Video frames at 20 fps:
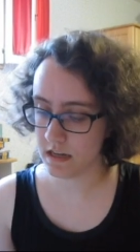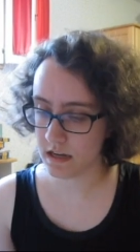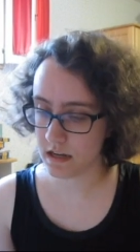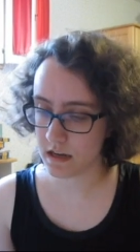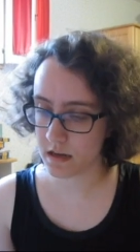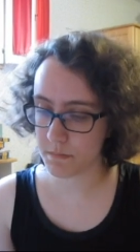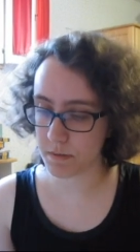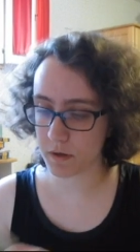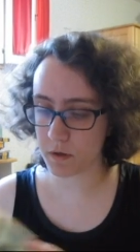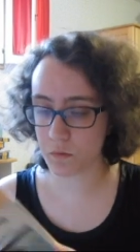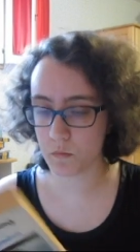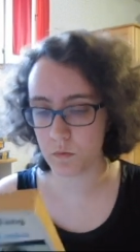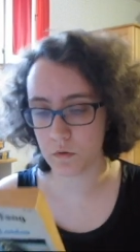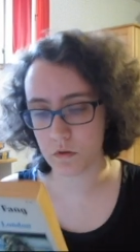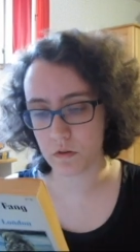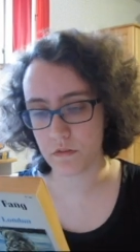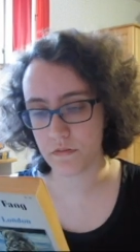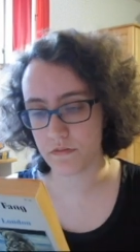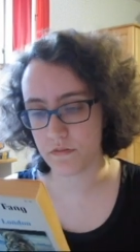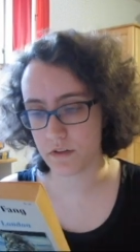about a
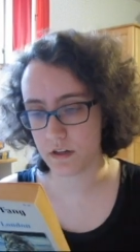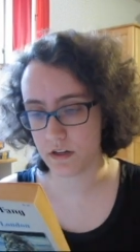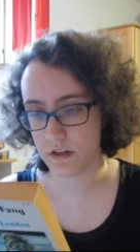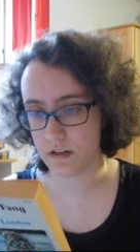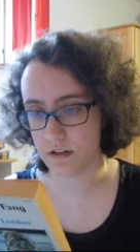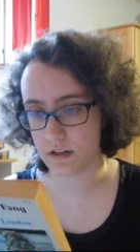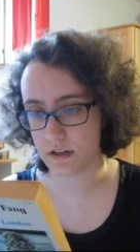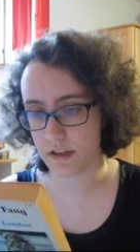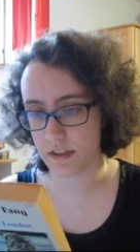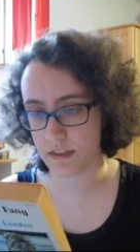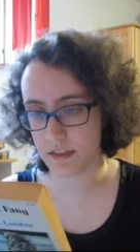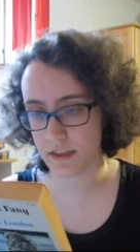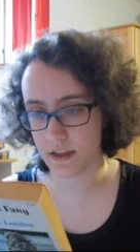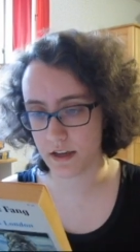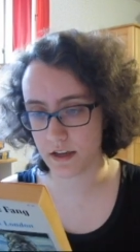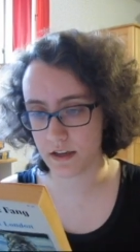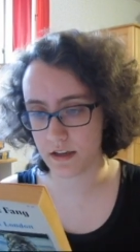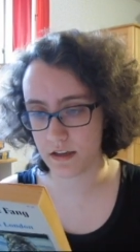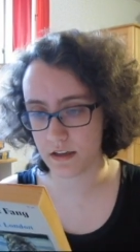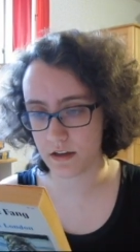wolf, I
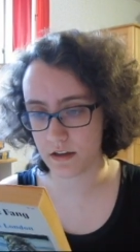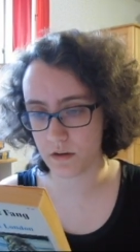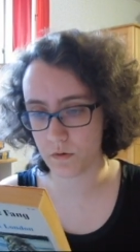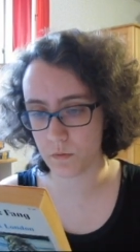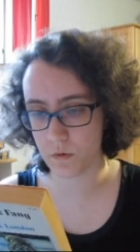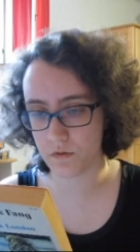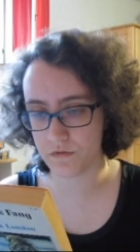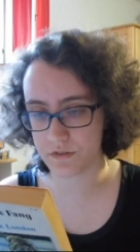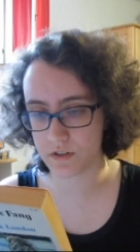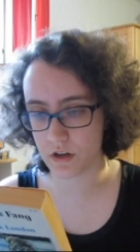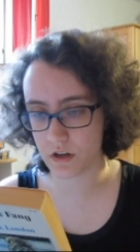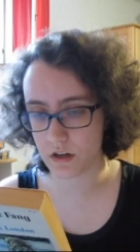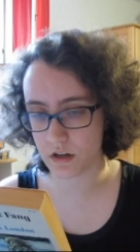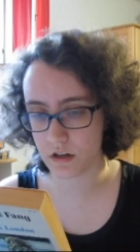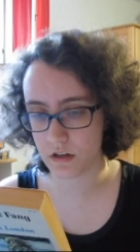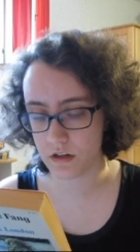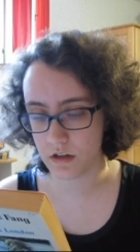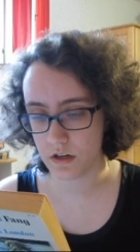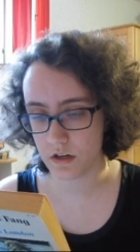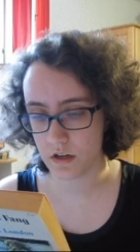think, a wolf dog,
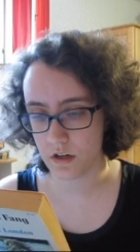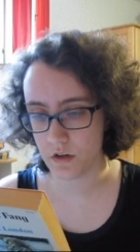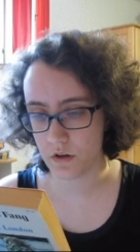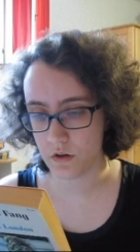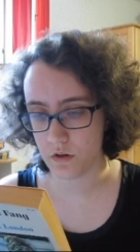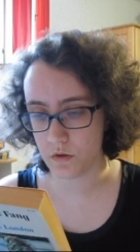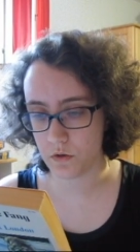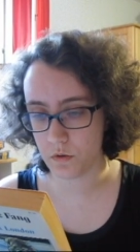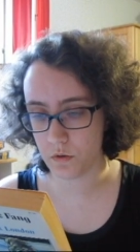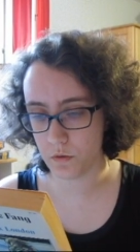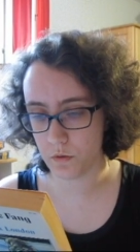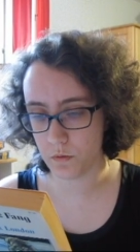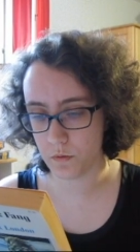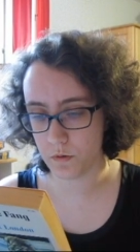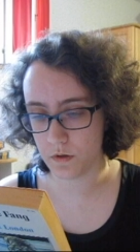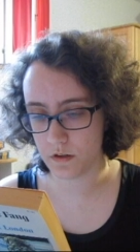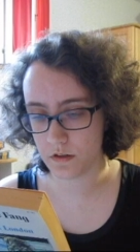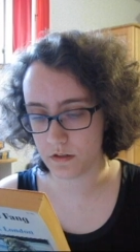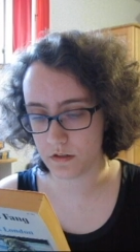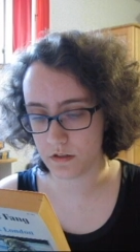
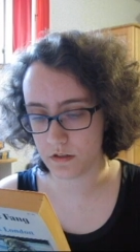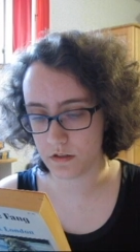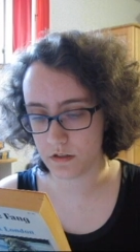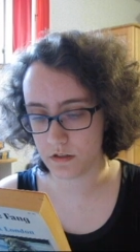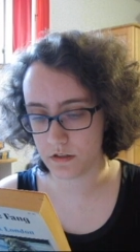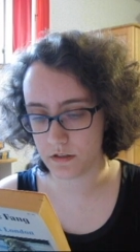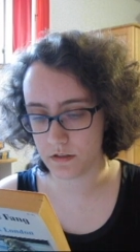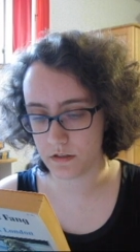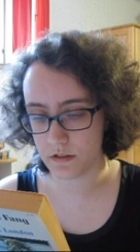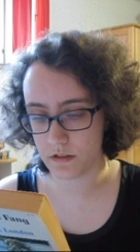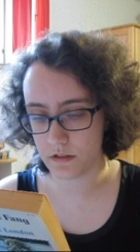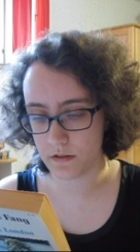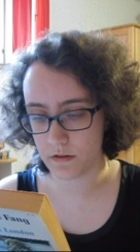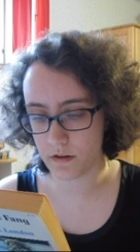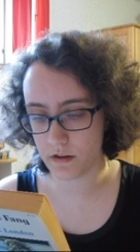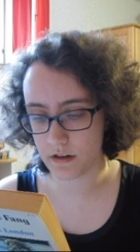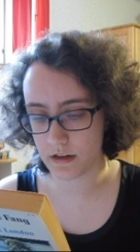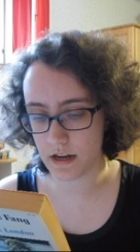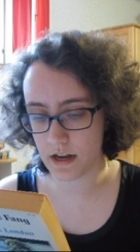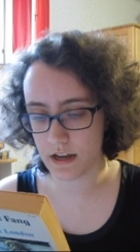who
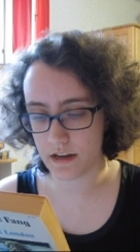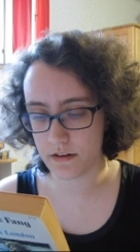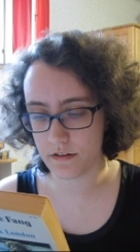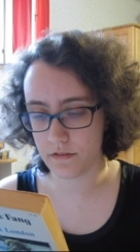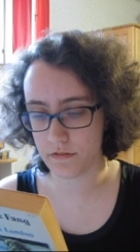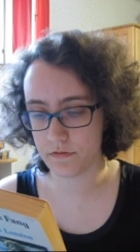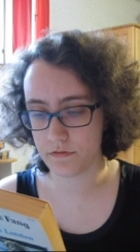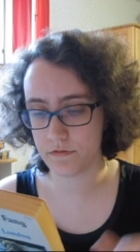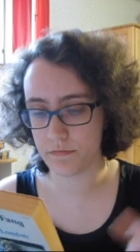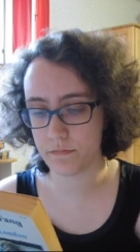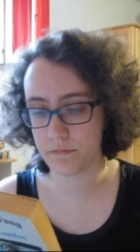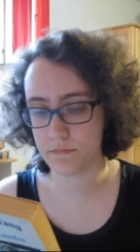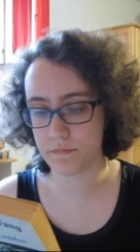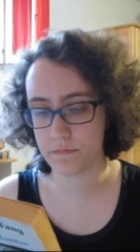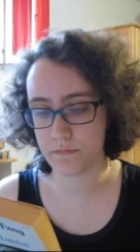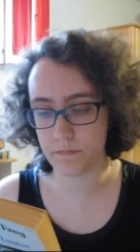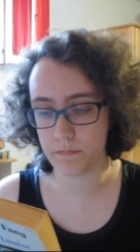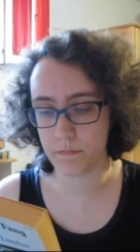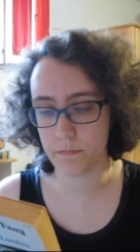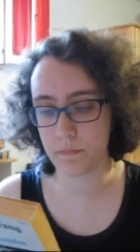kind of
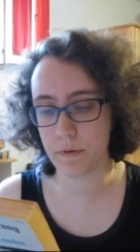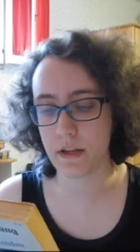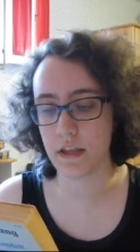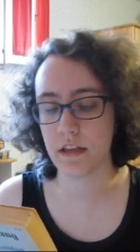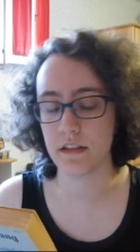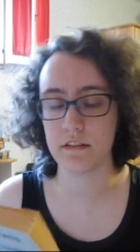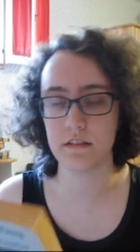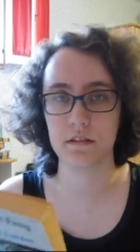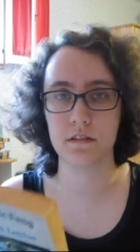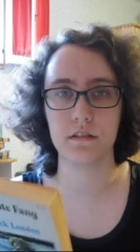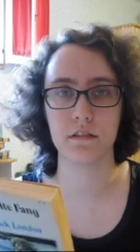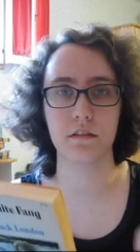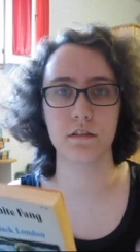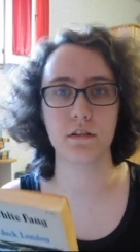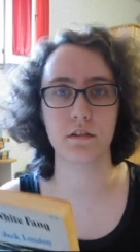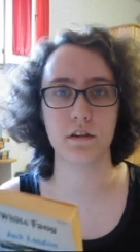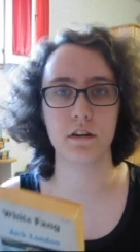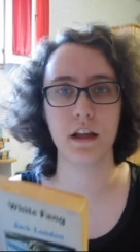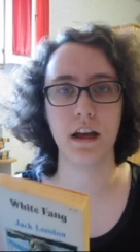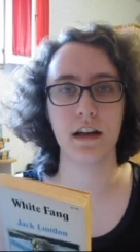begins to
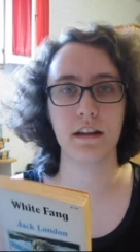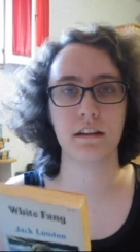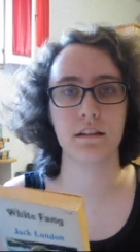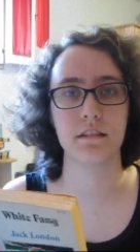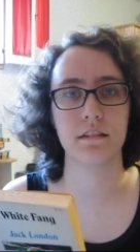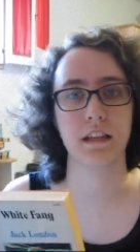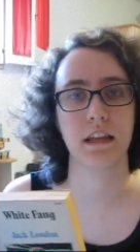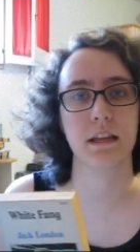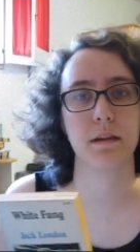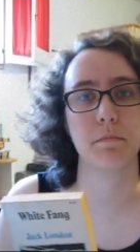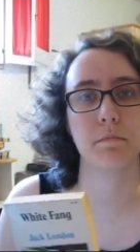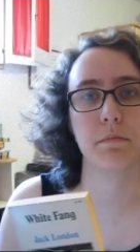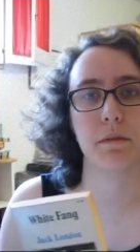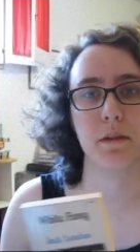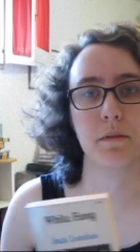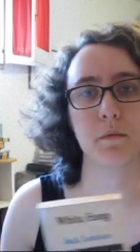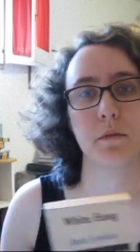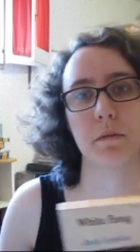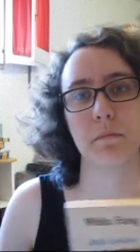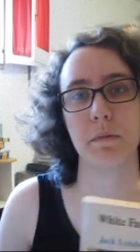learn how to, like,
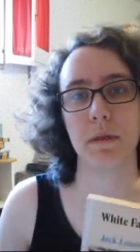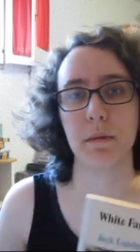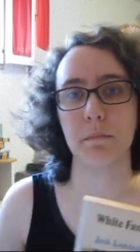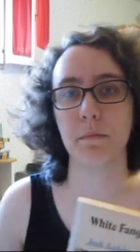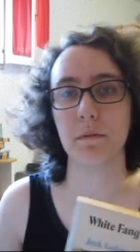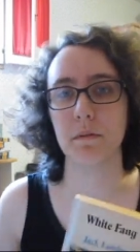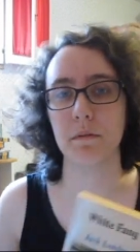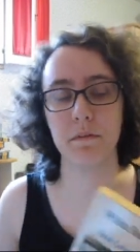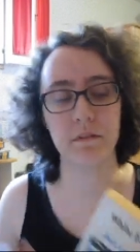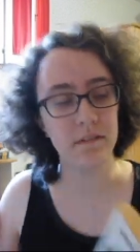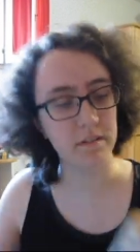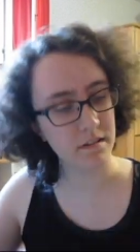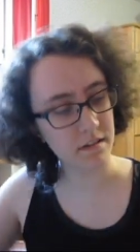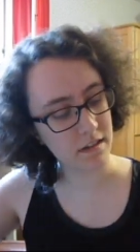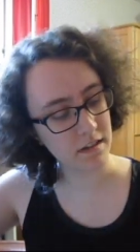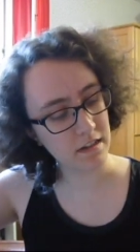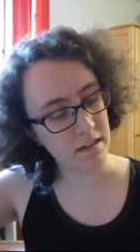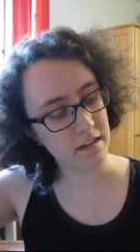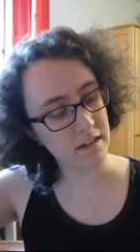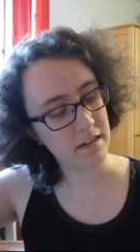be with people.
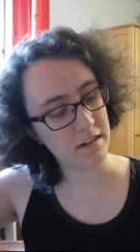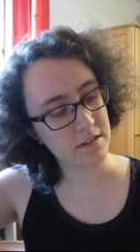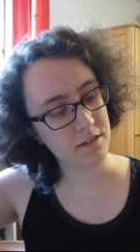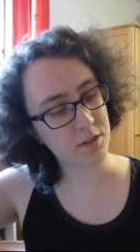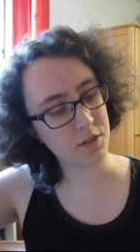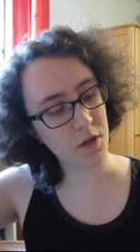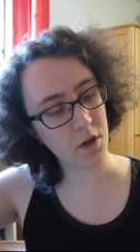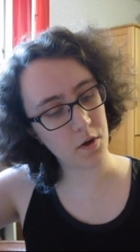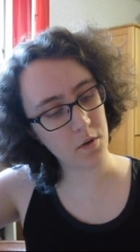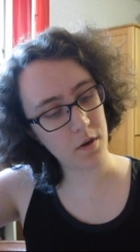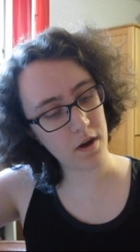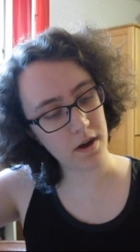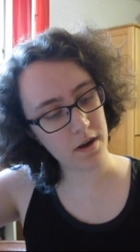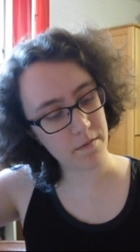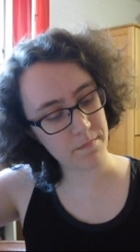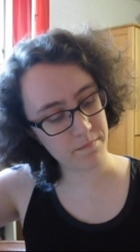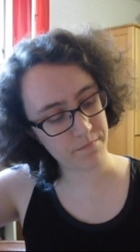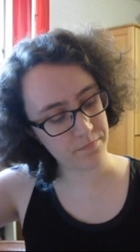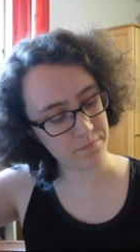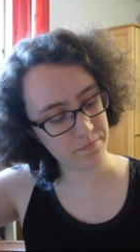So,
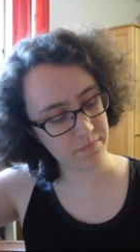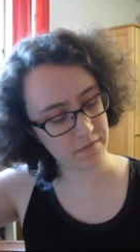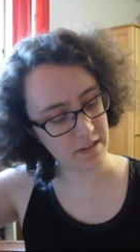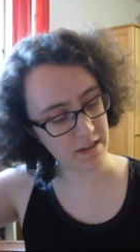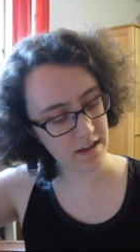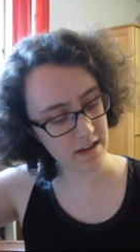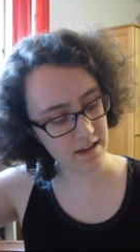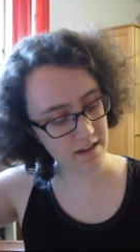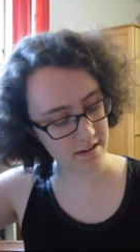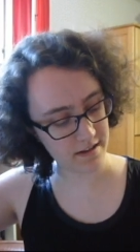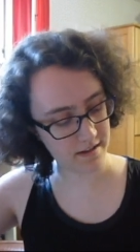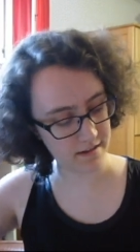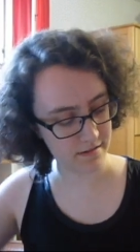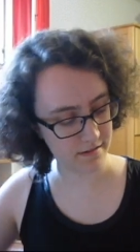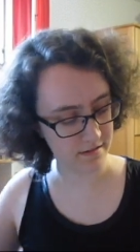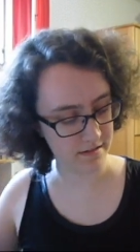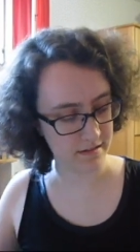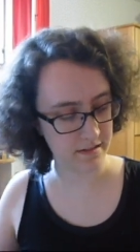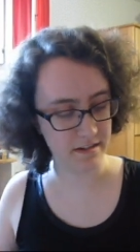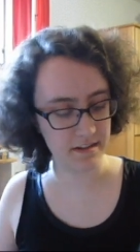yeah.
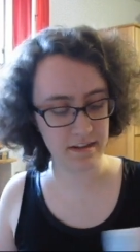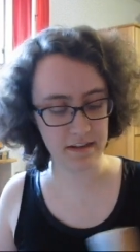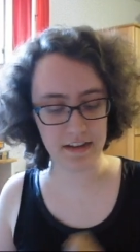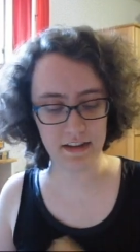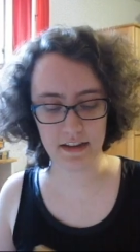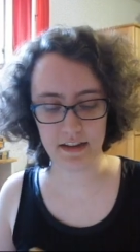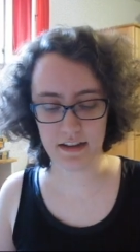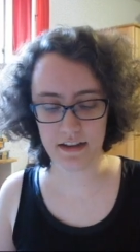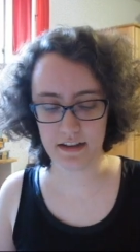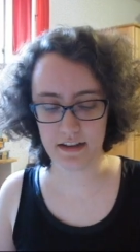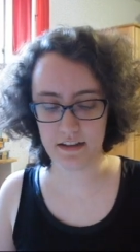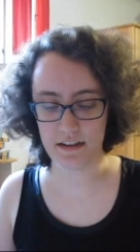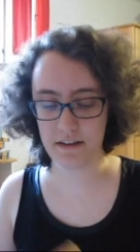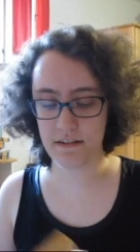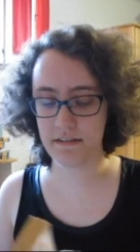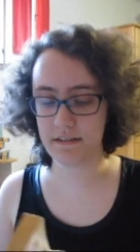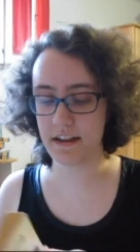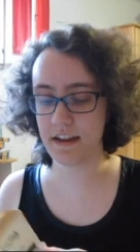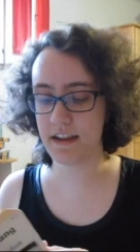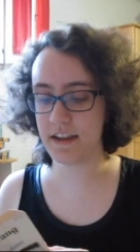
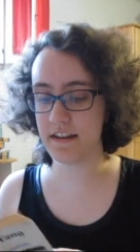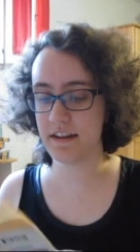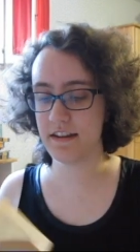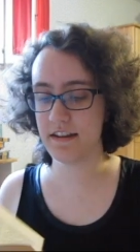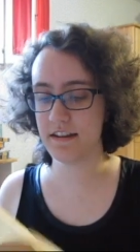Alright.